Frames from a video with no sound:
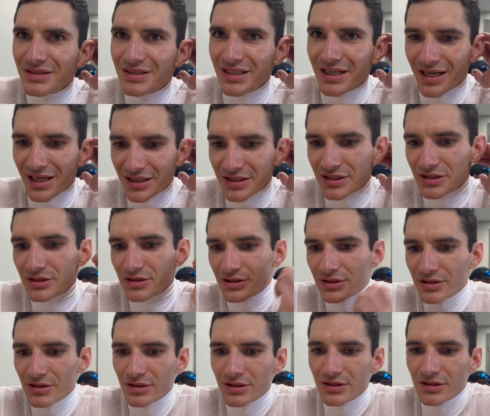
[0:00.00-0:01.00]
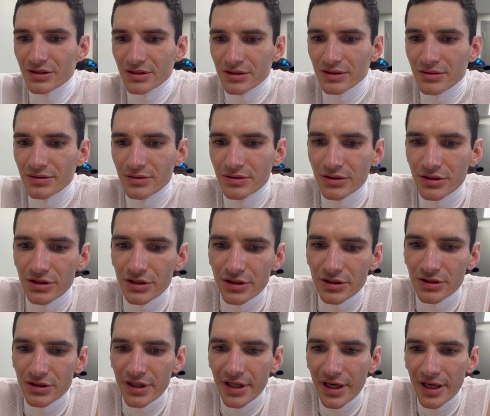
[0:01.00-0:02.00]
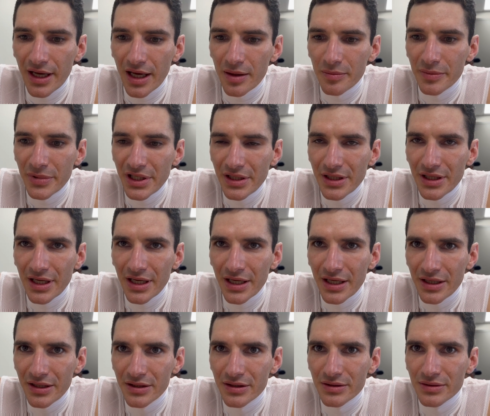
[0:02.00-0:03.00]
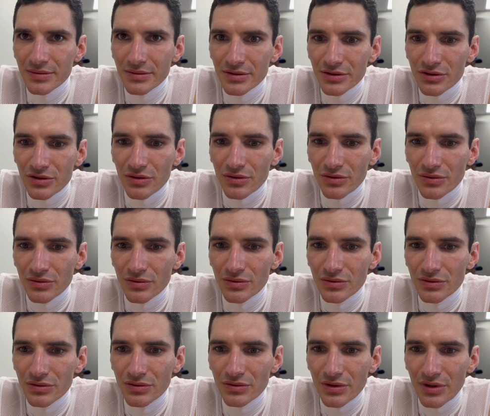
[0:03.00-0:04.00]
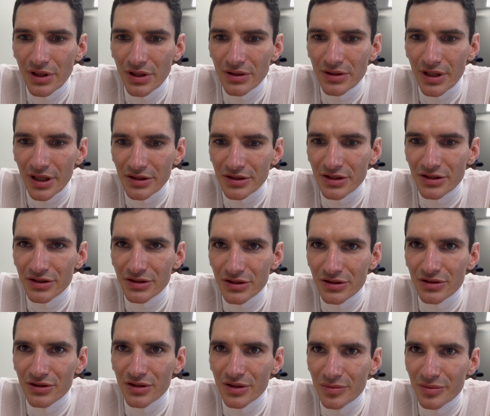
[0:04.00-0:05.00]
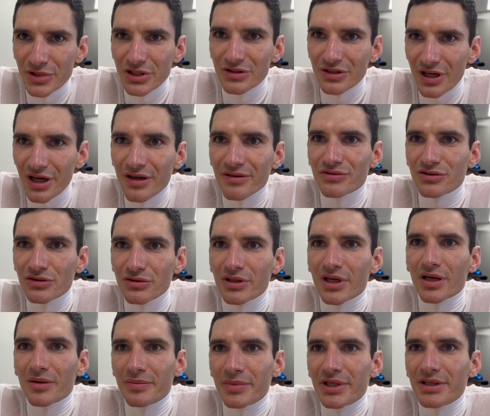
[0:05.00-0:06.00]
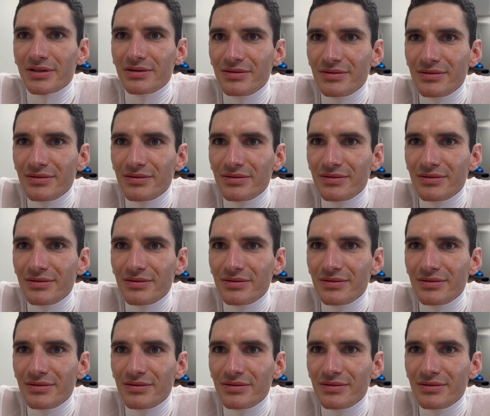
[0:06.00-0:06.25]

Yeah. She didn't get beat yet here, so I think she's gonna be tough to get beat.